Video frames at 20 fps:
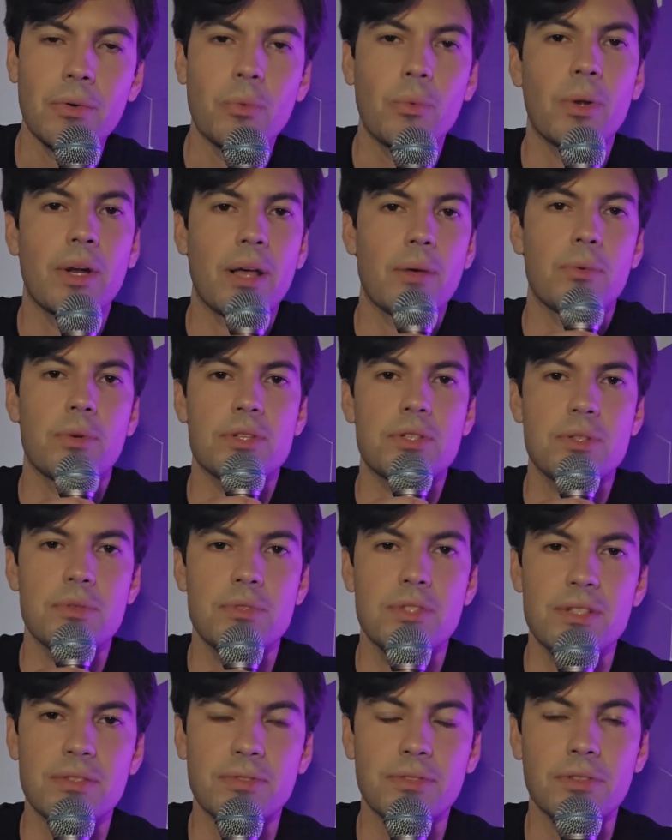what I would do
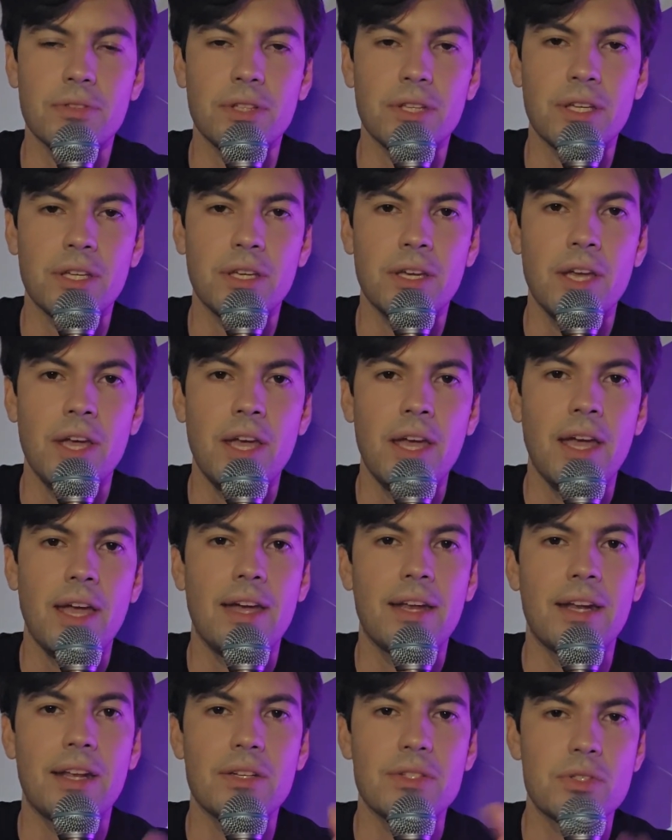differently,
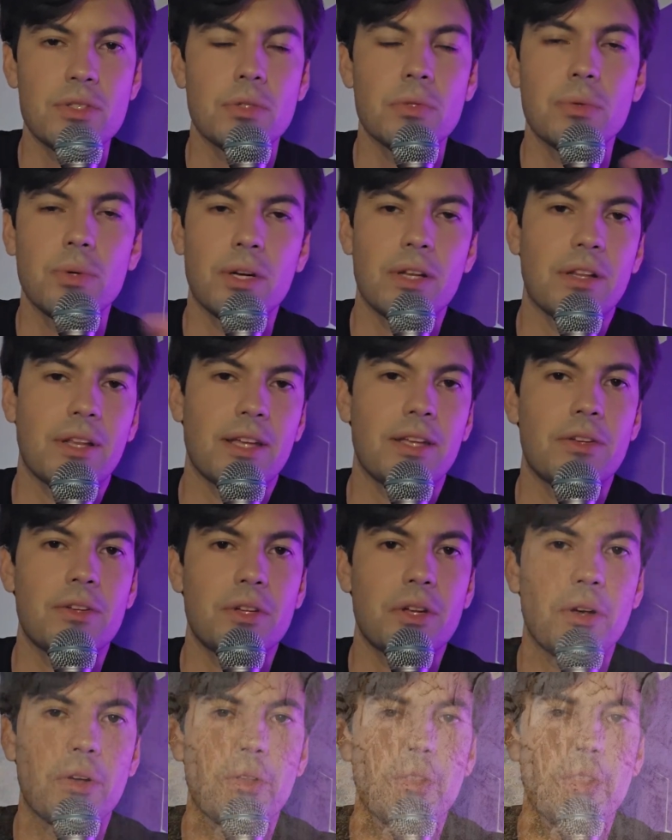and I do want to let you know